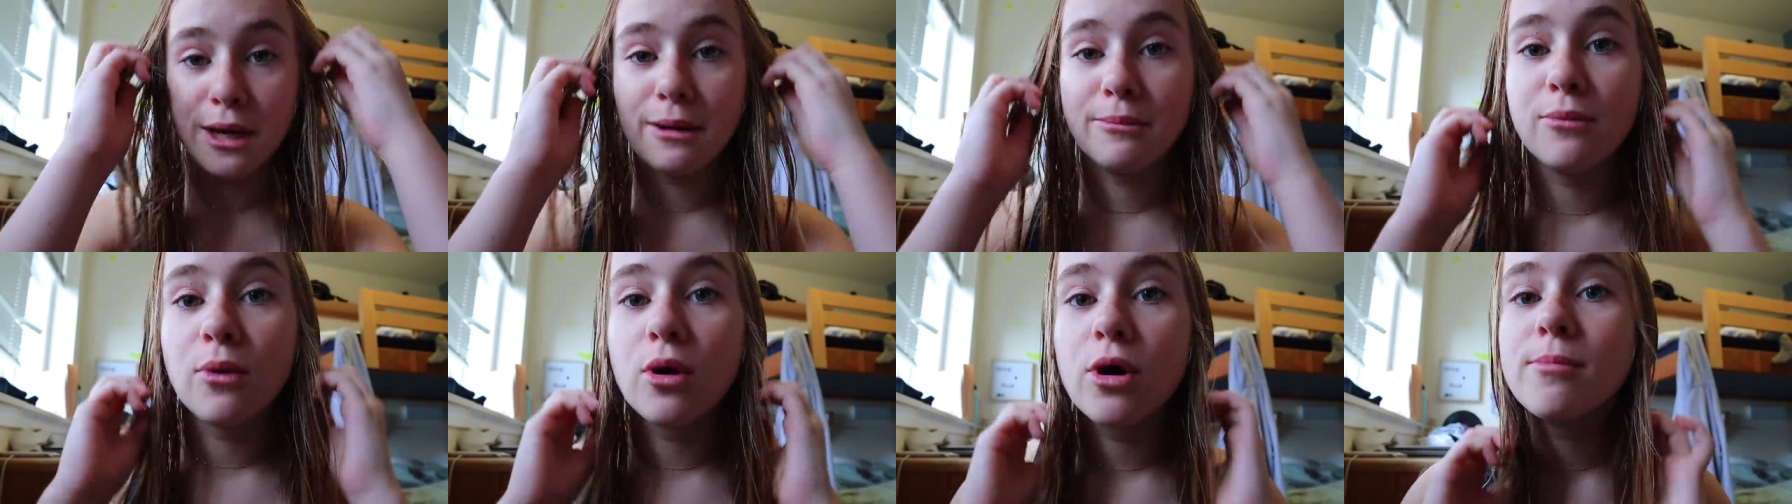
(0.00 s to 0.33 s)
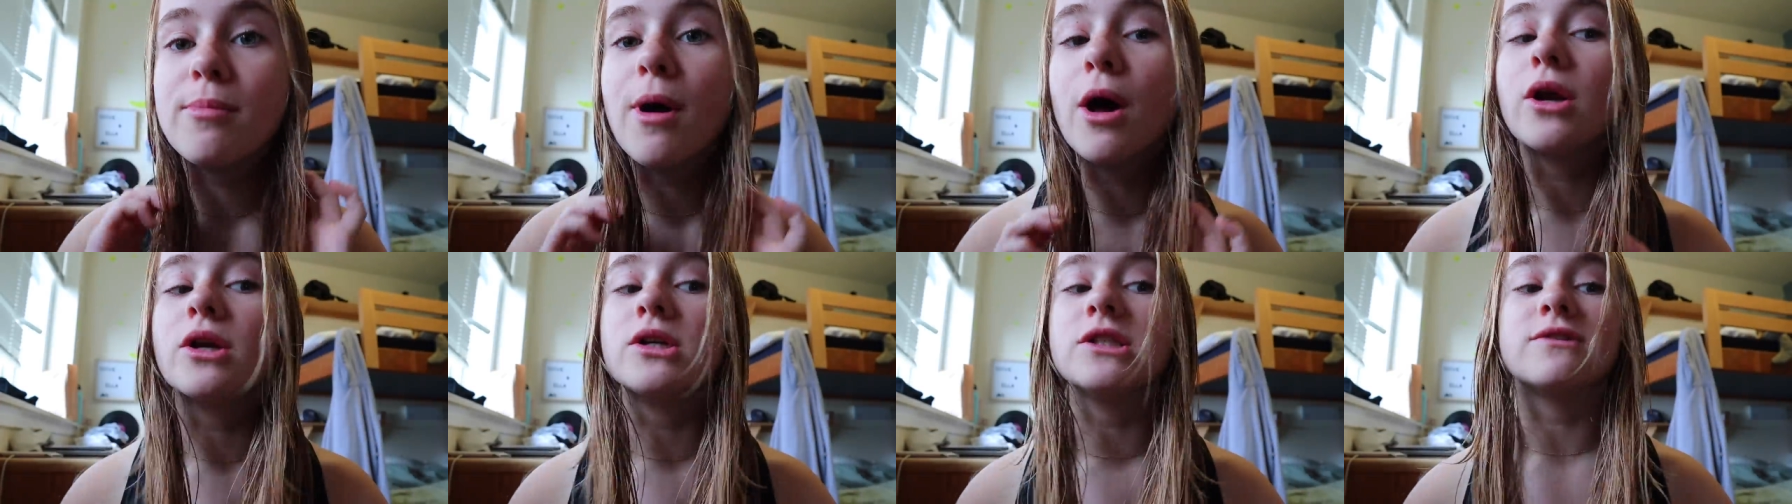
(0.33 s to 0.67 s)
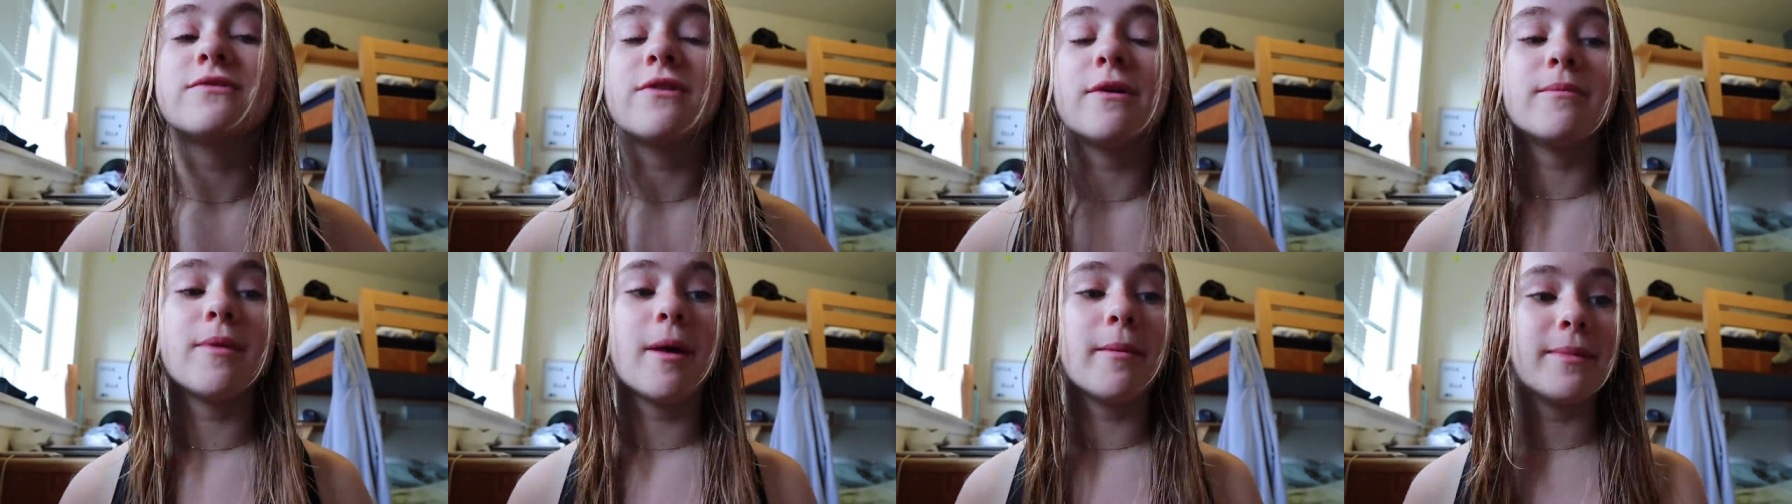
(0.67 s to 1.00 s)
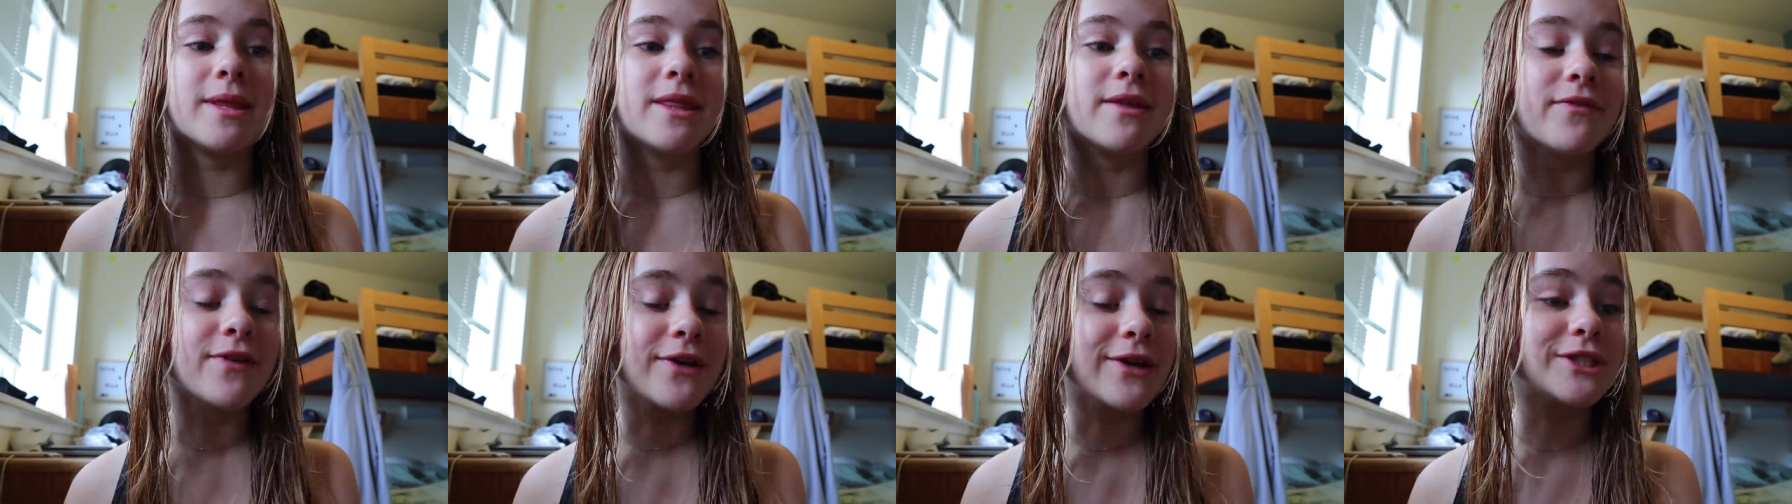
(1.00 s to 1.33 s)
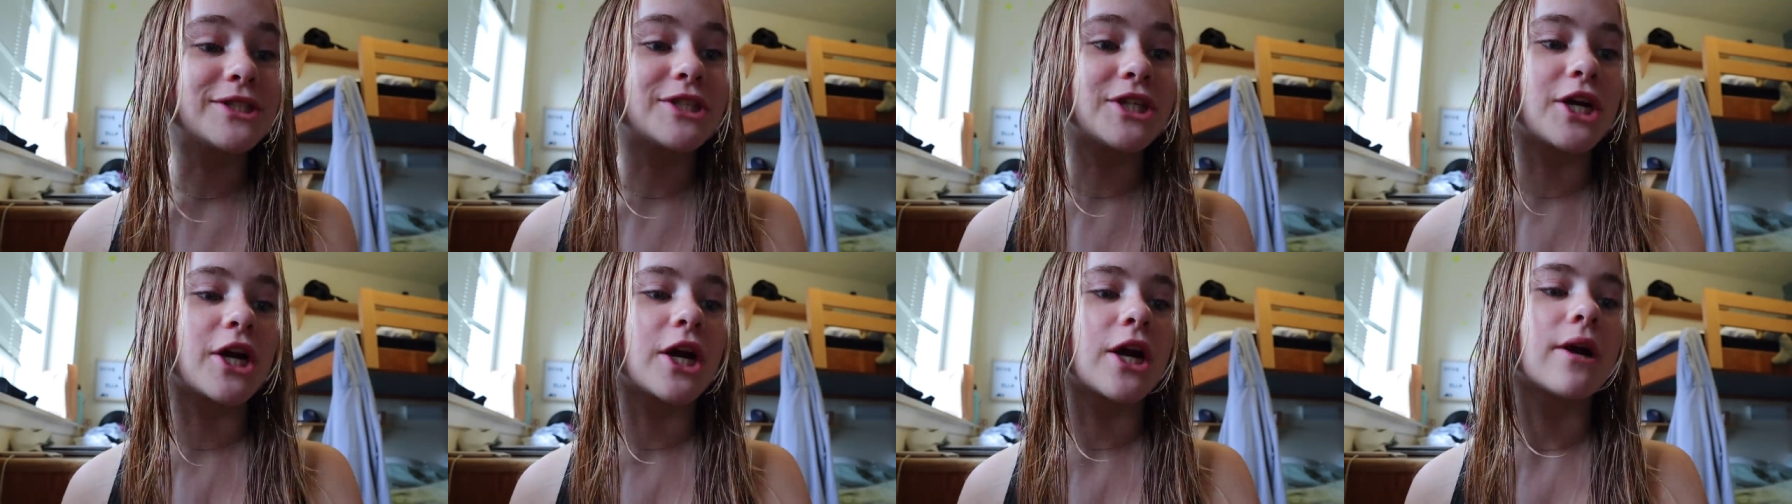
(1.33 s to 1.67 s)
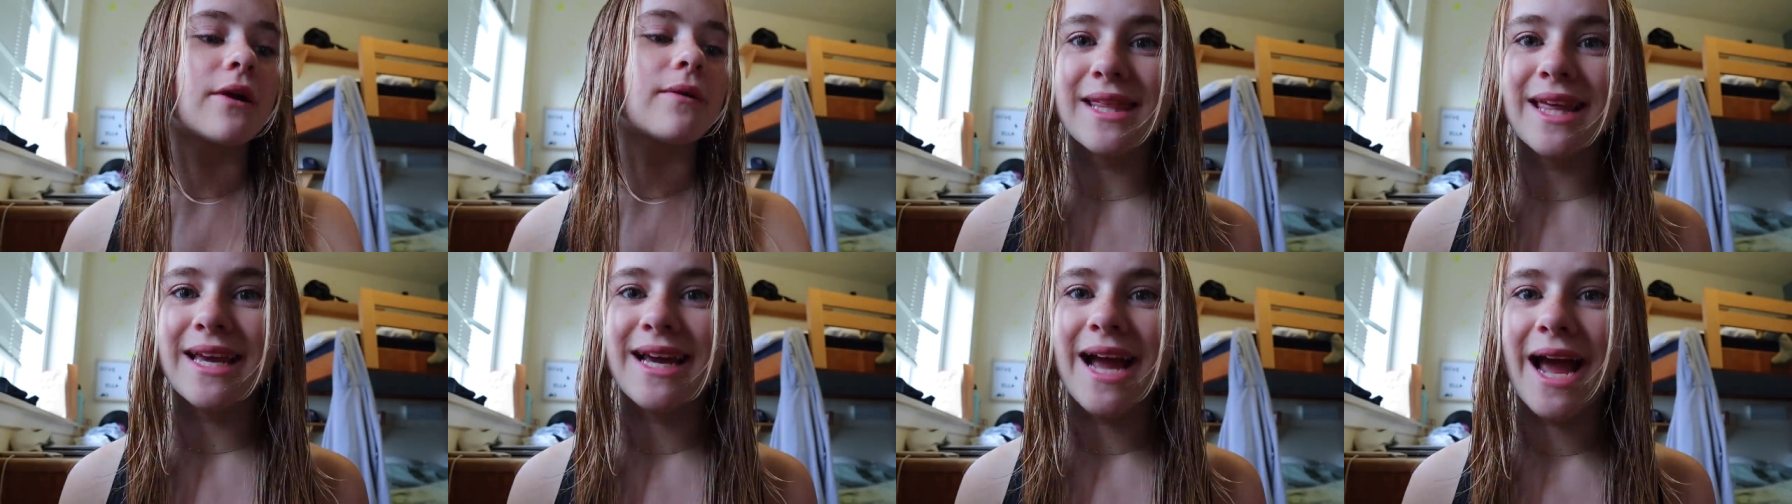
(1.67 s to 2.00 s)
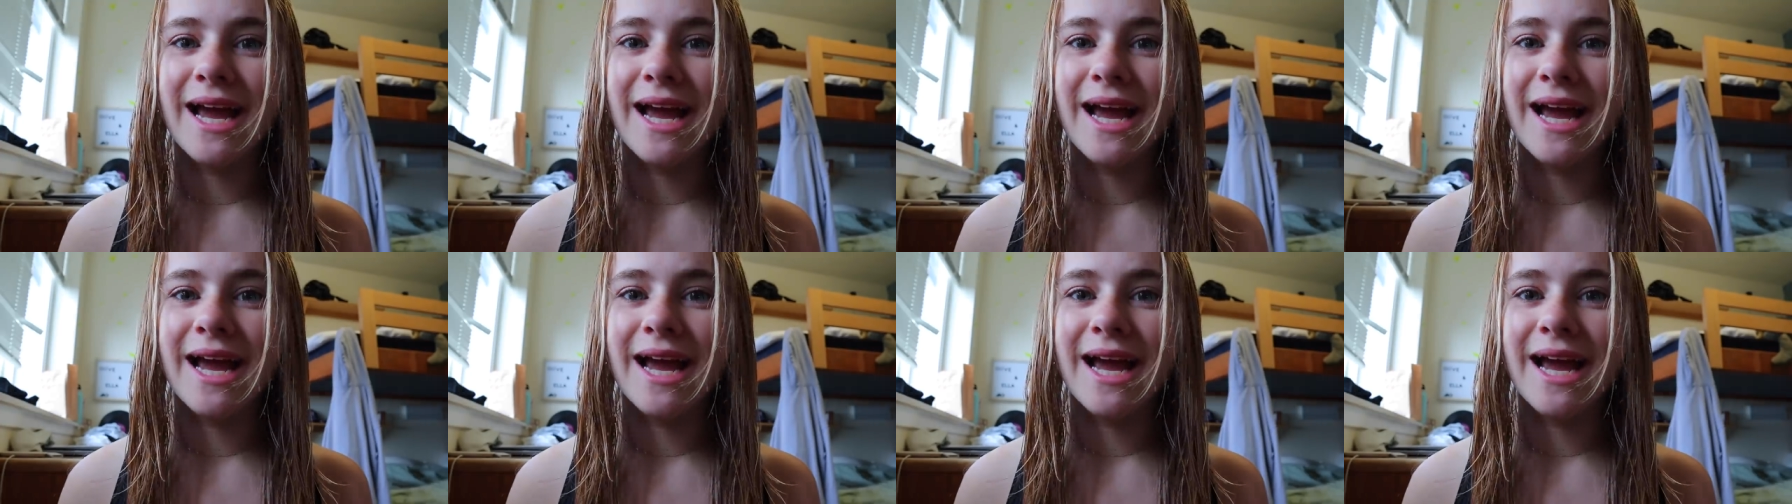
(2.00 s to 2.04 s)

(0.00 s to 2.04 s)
more bottles from them in the future and like